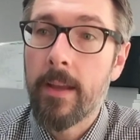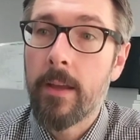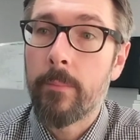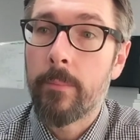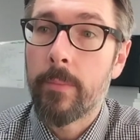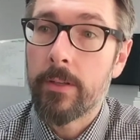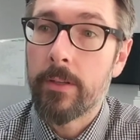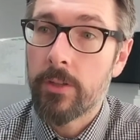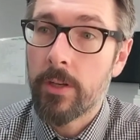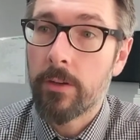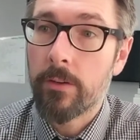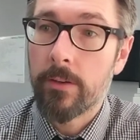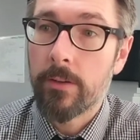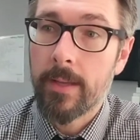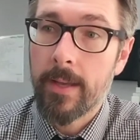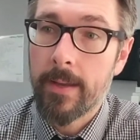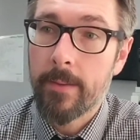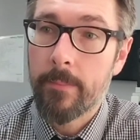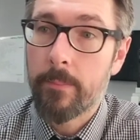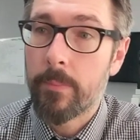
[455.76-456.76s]
But
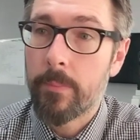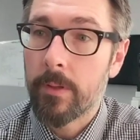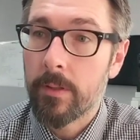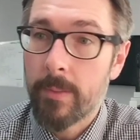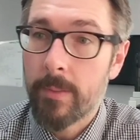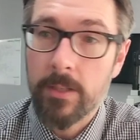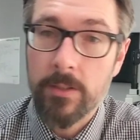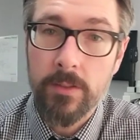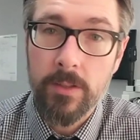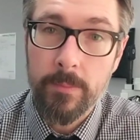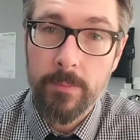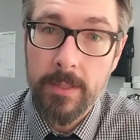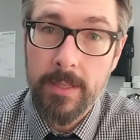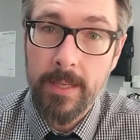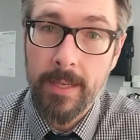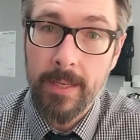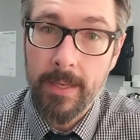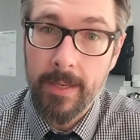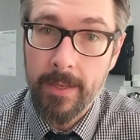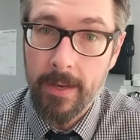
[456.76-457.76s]
generally, I build patients up to
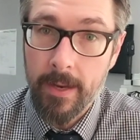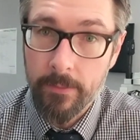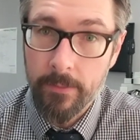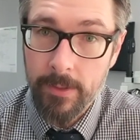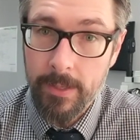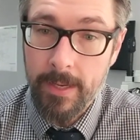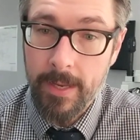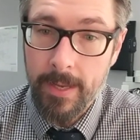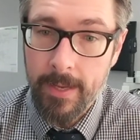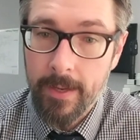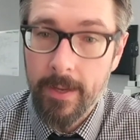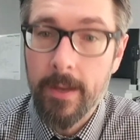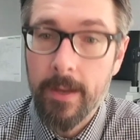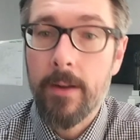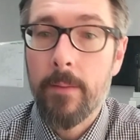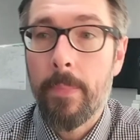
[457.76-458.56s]
taking it every day